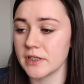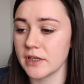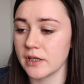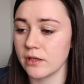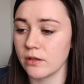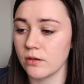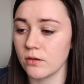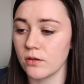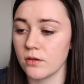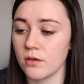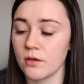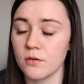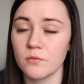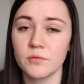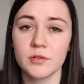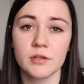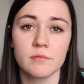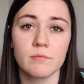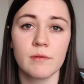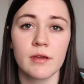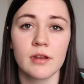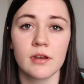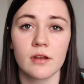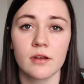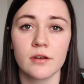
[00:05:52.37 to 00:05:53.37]
It will
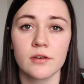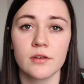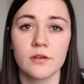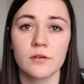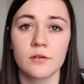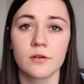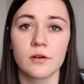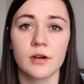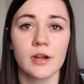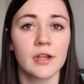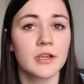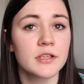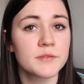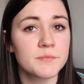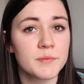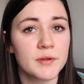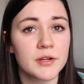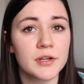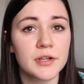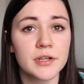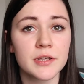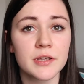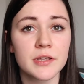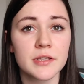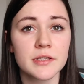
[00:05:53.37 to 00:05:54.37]
depend on your
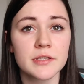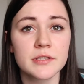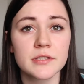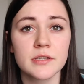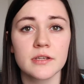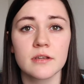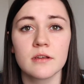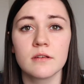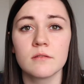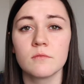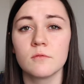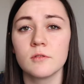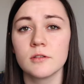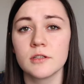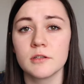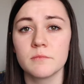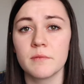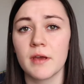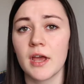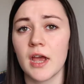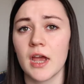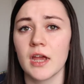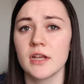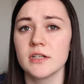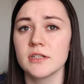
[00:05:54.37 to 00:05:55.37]
experience, it will
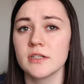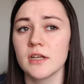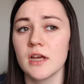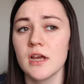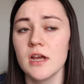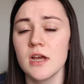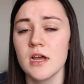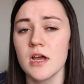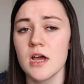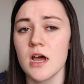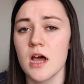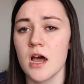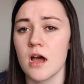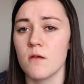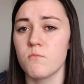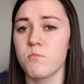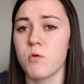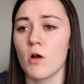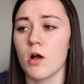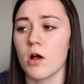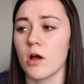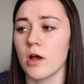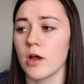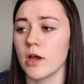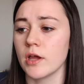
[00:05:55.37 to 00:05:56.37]
depend
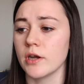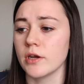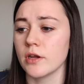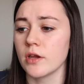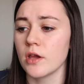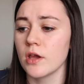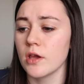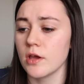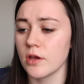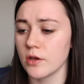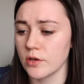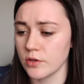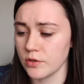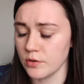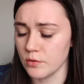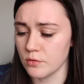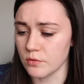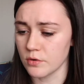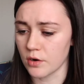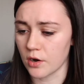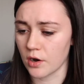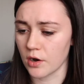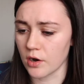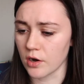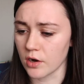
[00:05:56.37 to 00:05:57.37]
upon
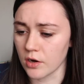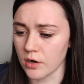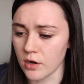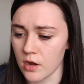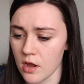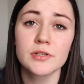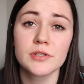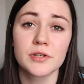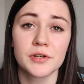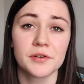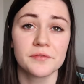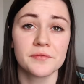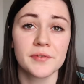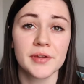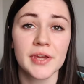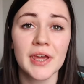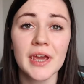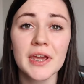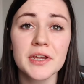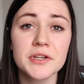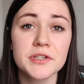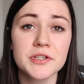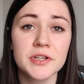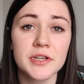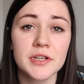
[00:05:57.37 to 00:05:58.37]
your
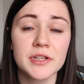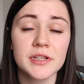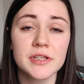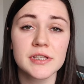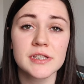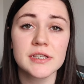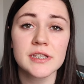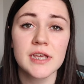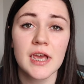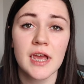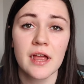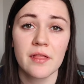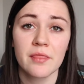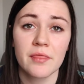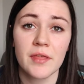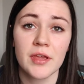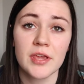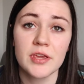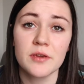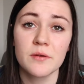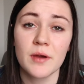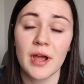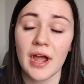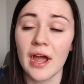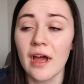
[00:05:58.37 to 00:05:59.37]
certifications that
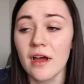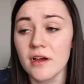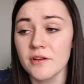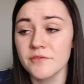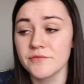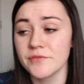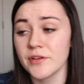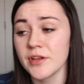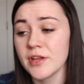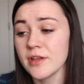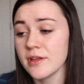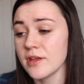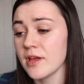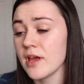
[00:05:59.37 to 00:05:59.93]
you have,